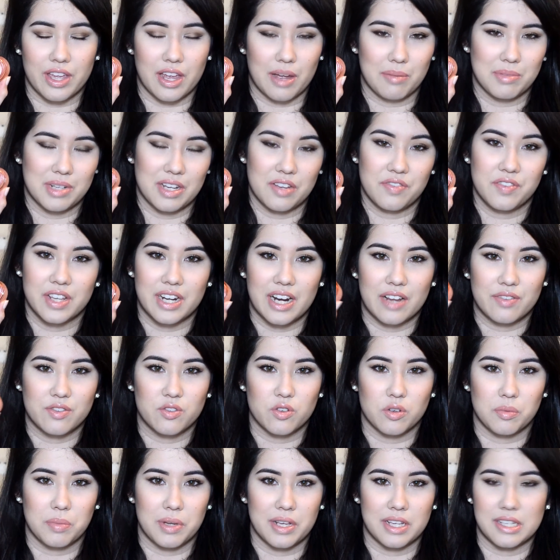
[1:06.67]
I'm definitely going to have to
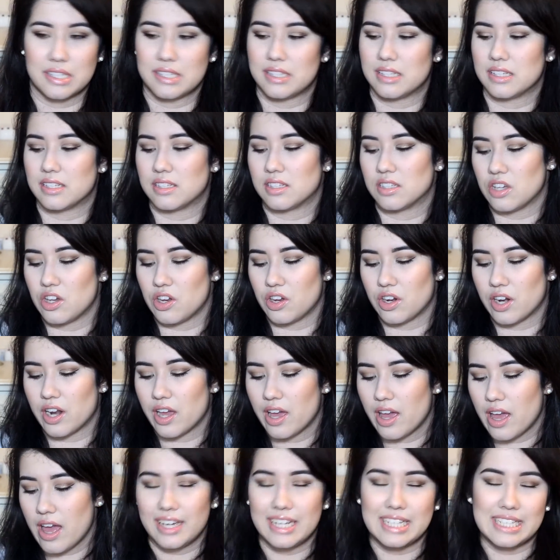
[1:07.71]
replace this soon.
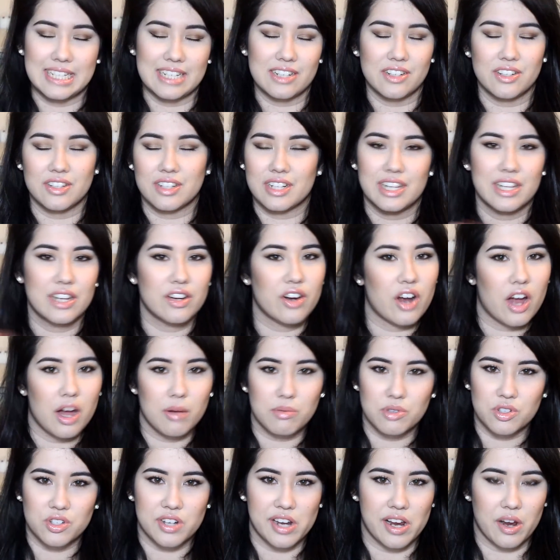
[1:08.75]
It didn't clear it up
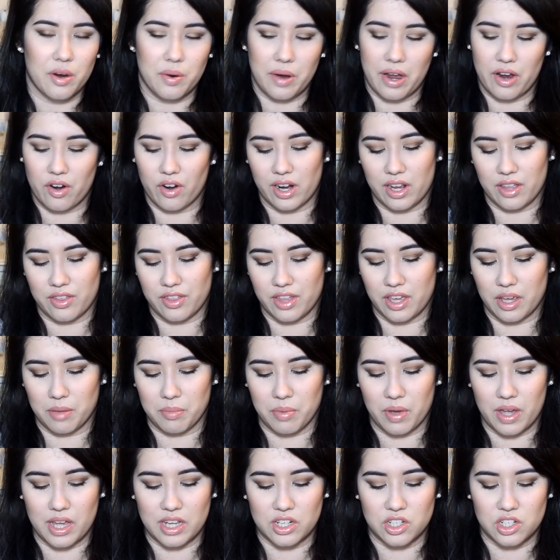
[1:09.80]
straight away or anything,
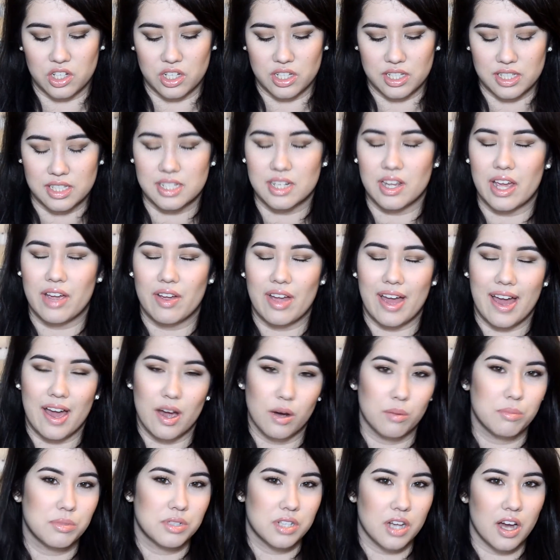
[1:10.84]
but it just
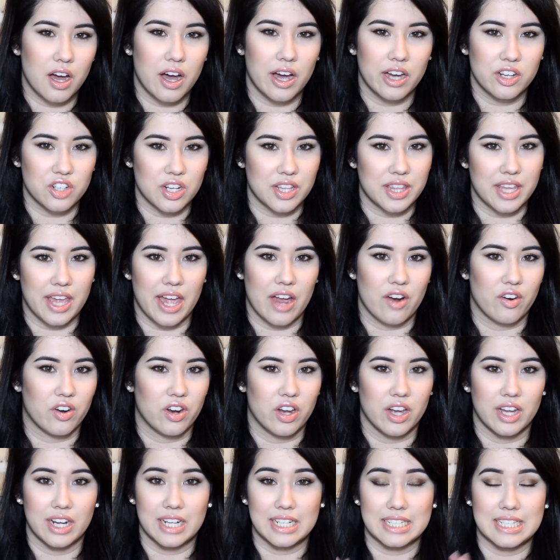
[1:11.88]
helped to hydrate the area
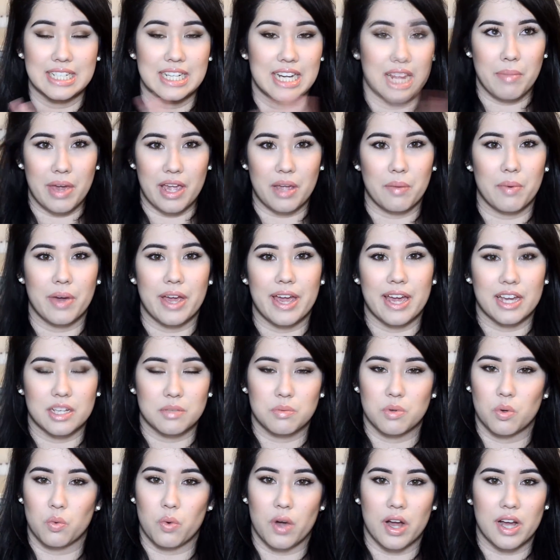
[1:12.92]
and it didn't make my
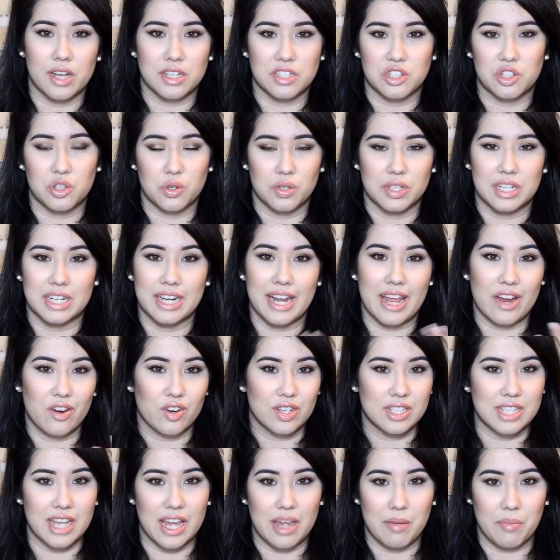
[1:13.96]
eczema worse at all, it didn't
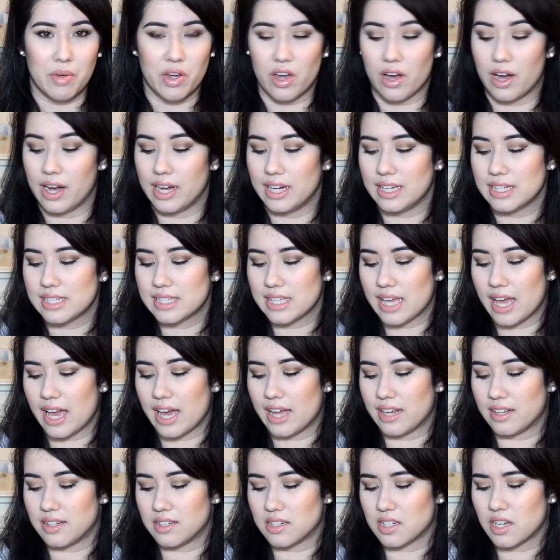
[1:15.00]
irritate my eyes,
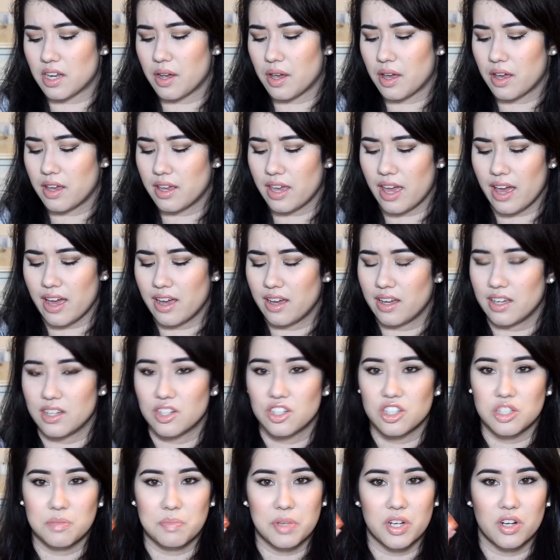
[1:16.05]
and yeah, it's
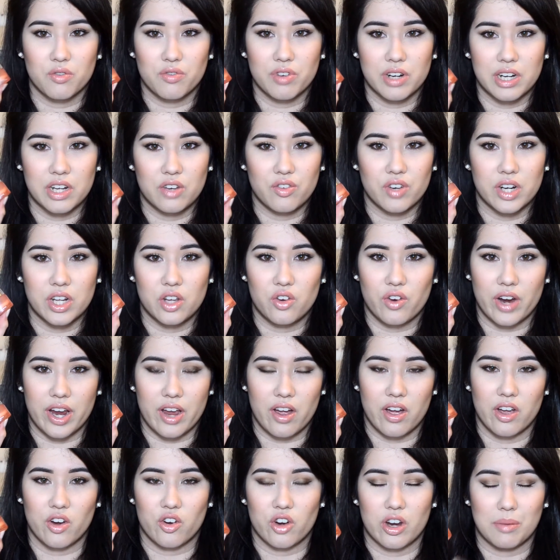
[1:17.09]
just been a really great
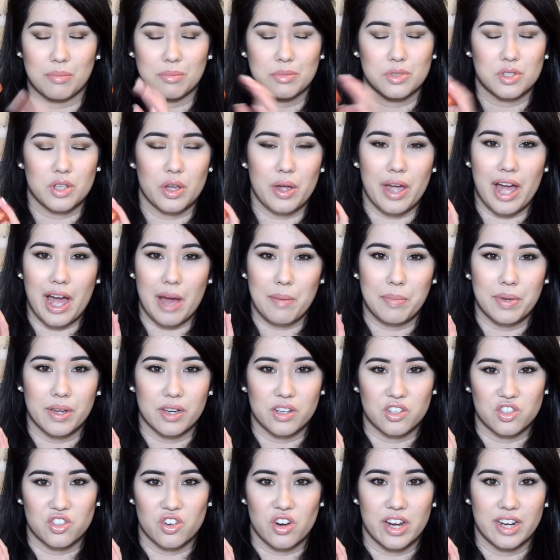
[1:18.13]
eye cream. I'm so happy I
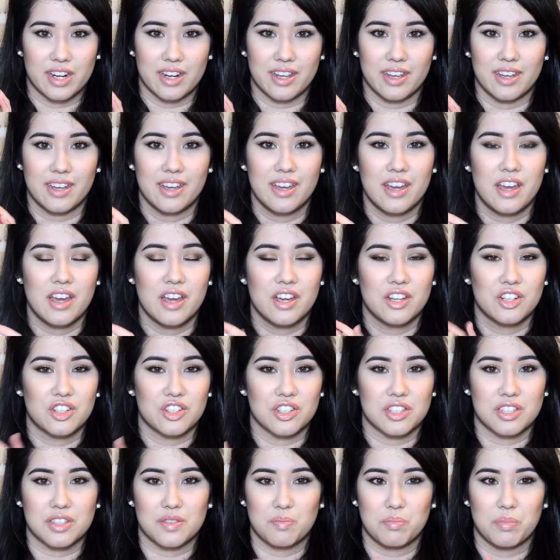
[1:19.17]
tried it,
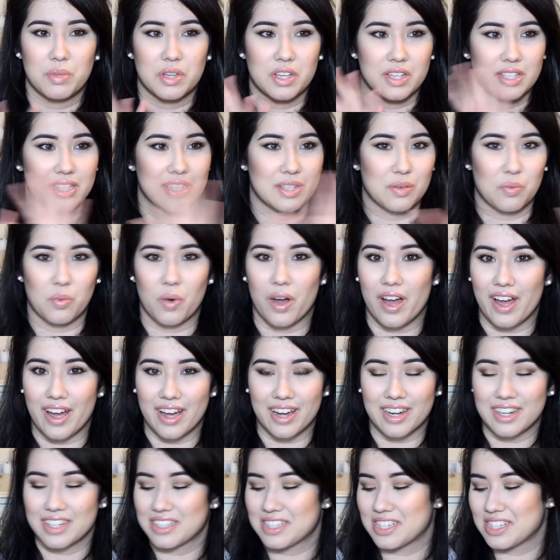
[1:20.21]
just because it
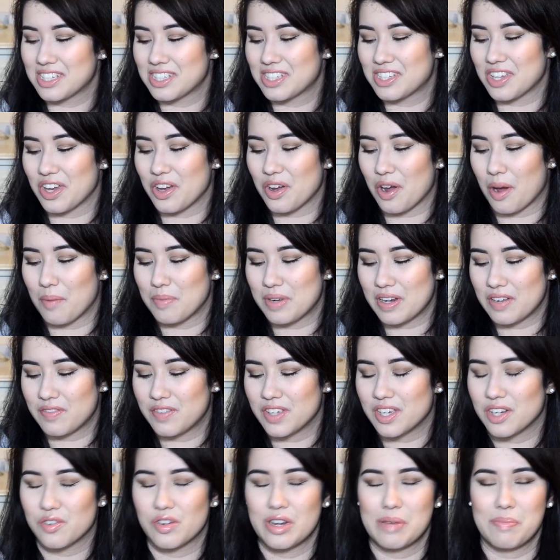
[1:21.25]
worked. So I'm definitely
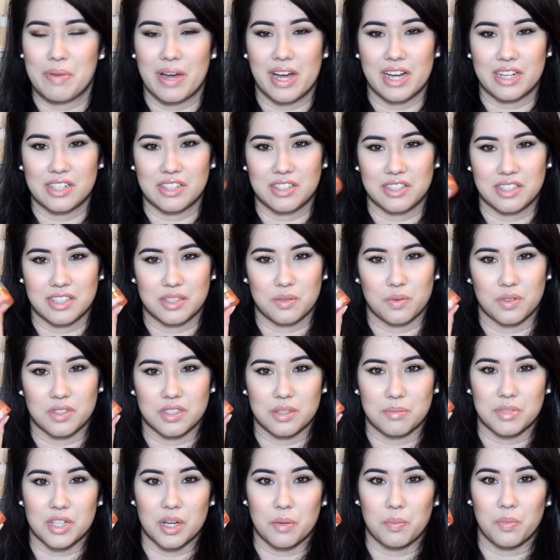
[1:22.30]
going to repurchase this once
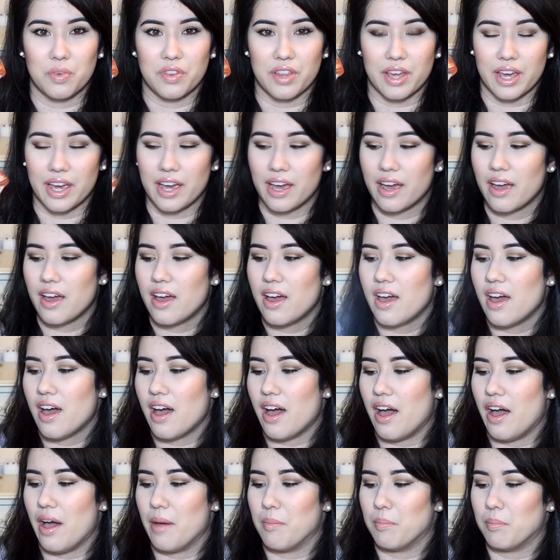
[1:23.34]
I'm done with it.
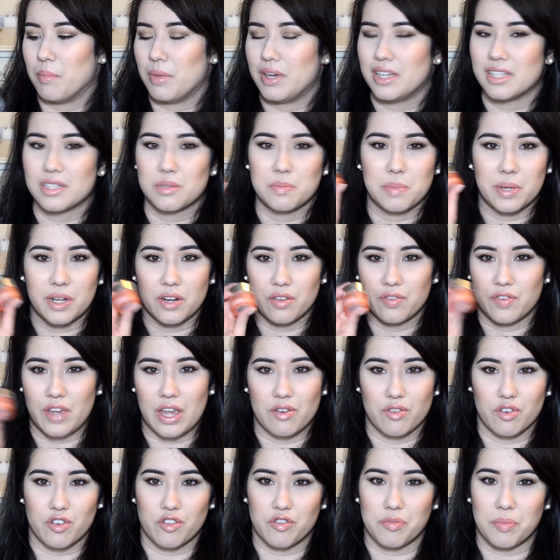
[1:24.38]
It's been a
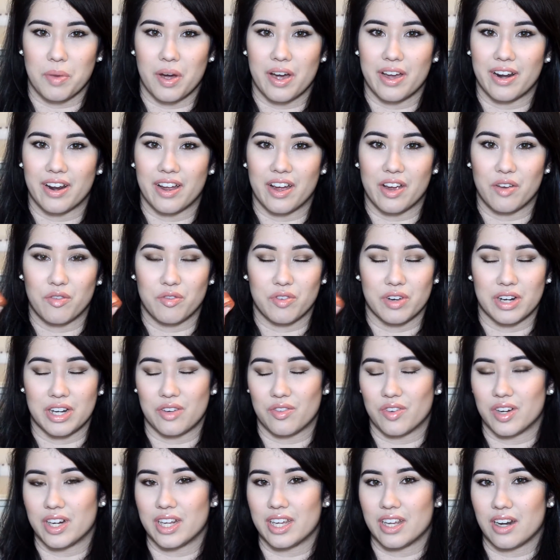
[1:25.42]
favourite of mine. I
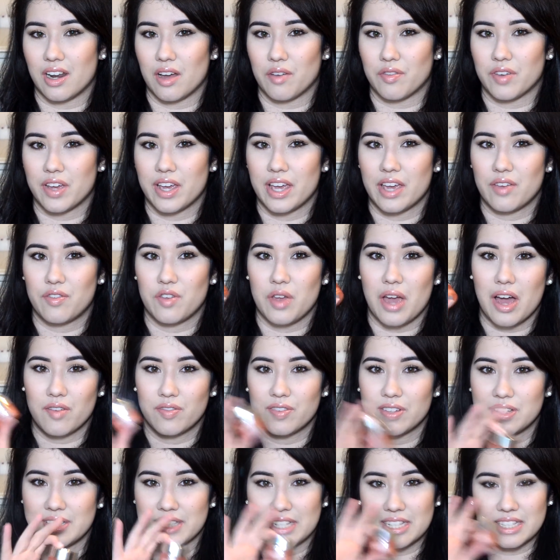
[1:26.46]
really love it. If you have
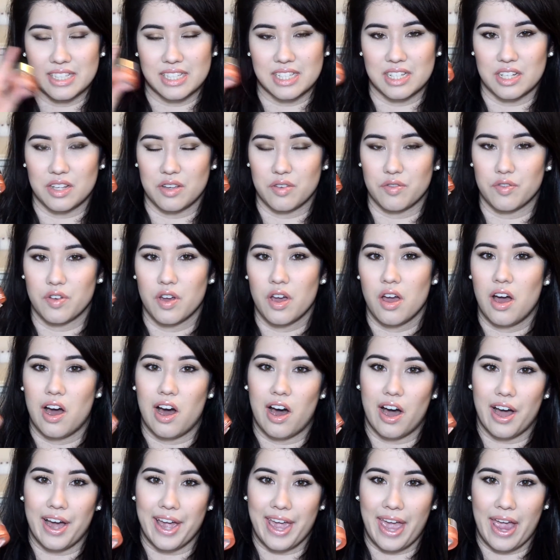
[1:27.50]
that sensitive
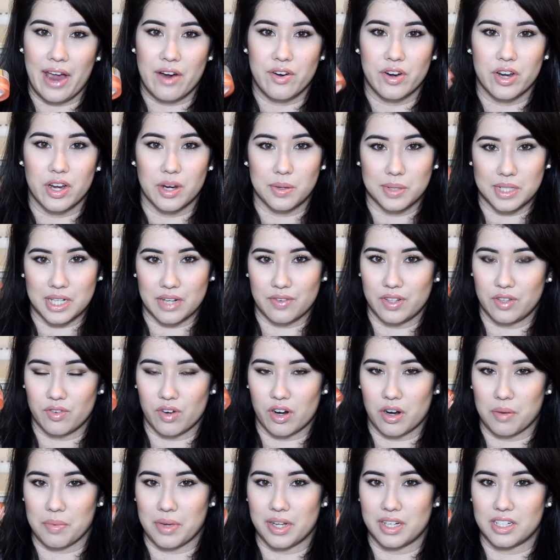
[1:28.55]
eye area, I would definitely
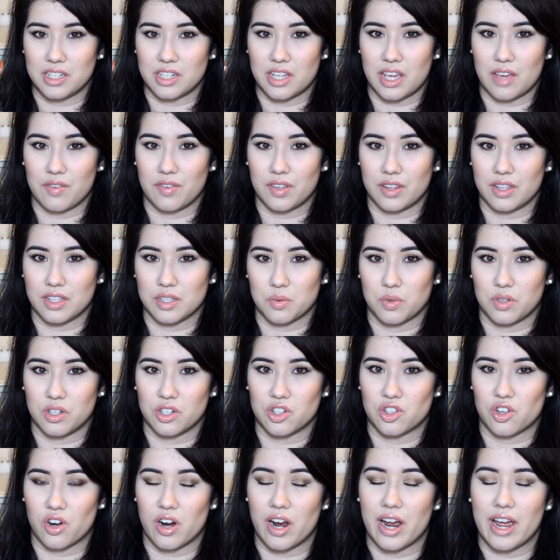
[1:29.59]
recommend giving this one a
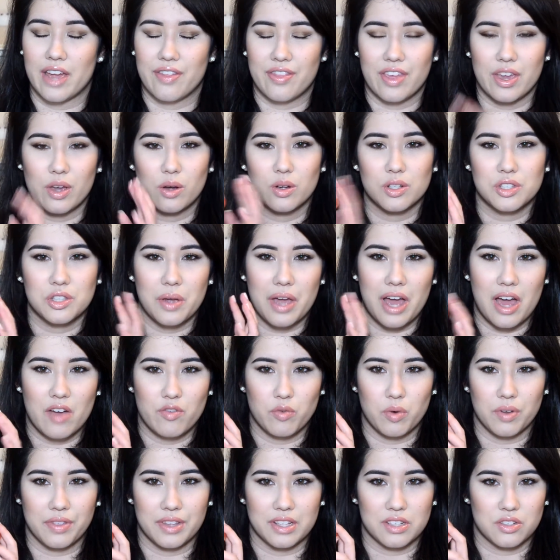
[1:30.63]
try. They also have
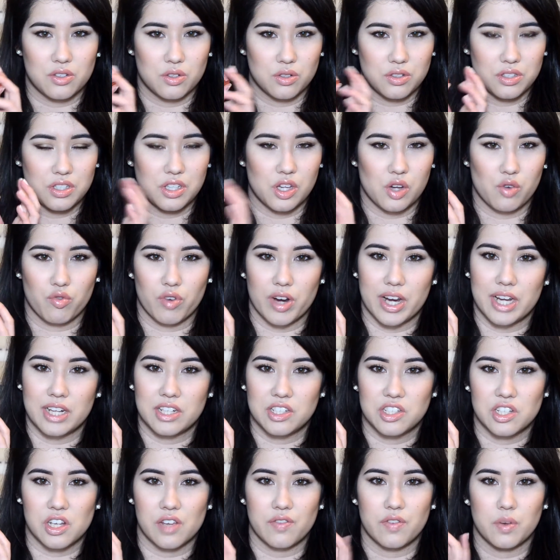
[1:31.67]
one that's not so
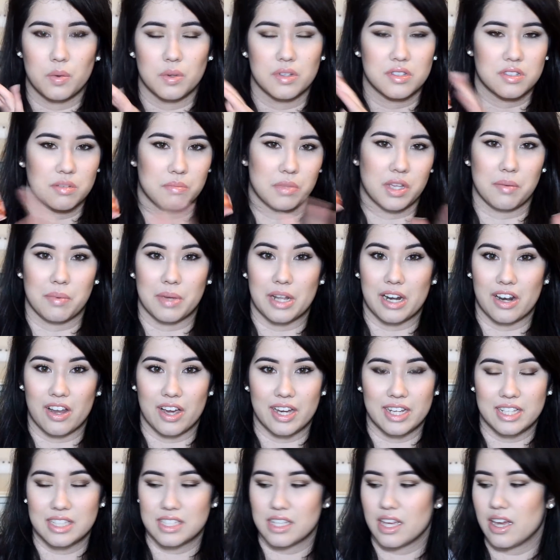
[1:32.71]
rich if you want something a bit
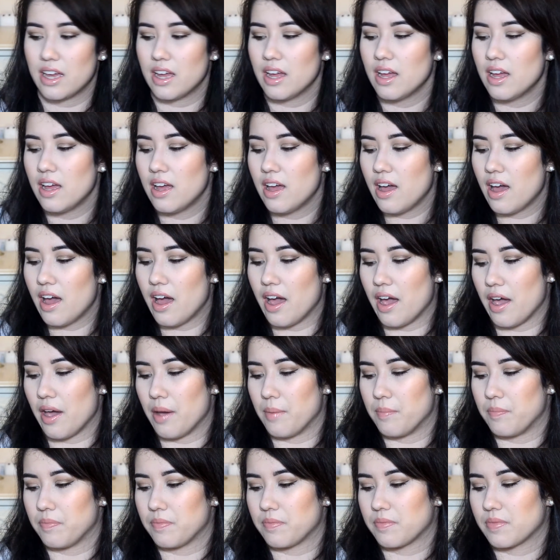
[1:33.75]
lighter.
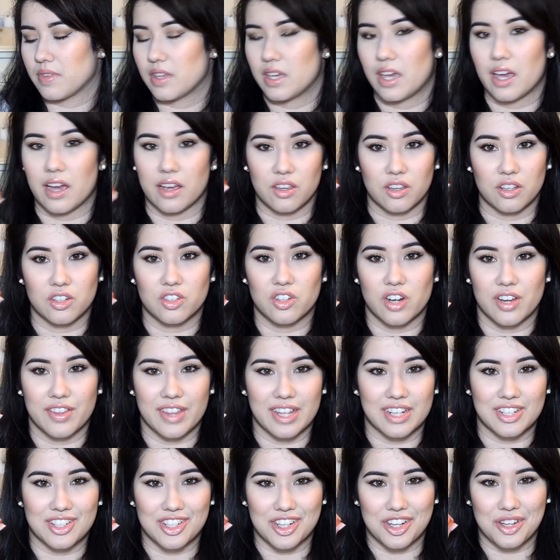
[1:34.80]
Yeah, you can try
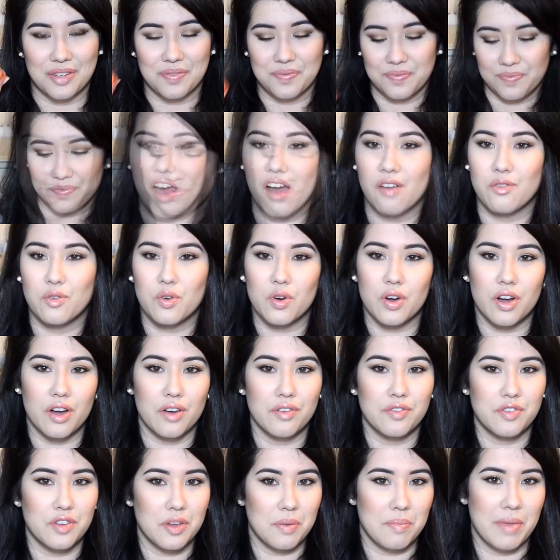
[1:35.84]
that too. I've got a
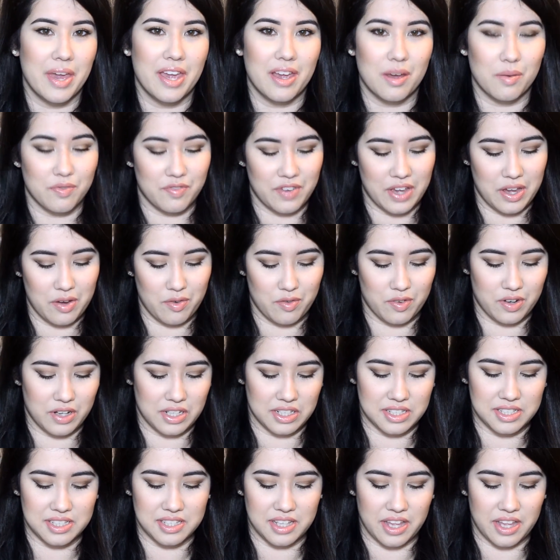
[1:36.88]
few makeup favourites.